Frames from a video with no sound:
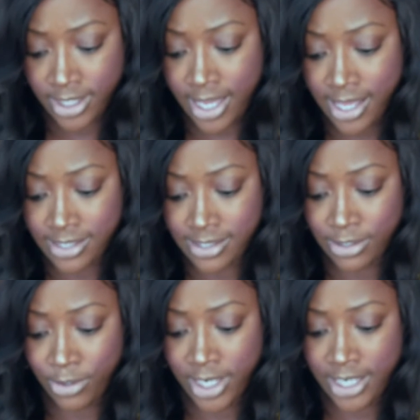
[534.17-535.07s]
Yes,
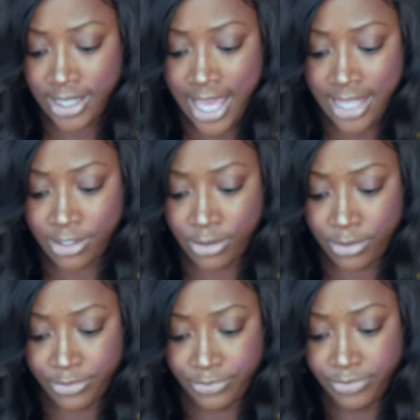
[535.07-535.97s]
you're getting that too.
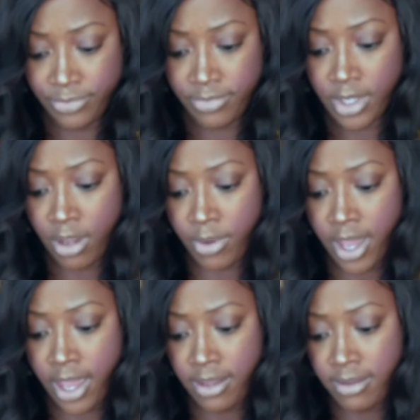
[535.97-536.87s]

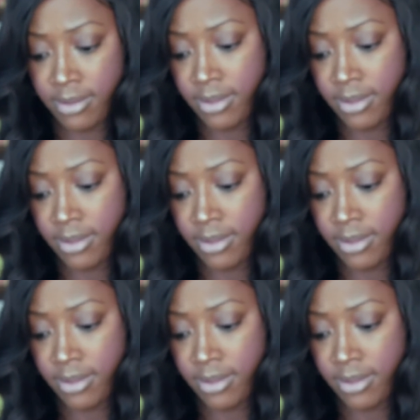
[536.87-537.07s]
Okay?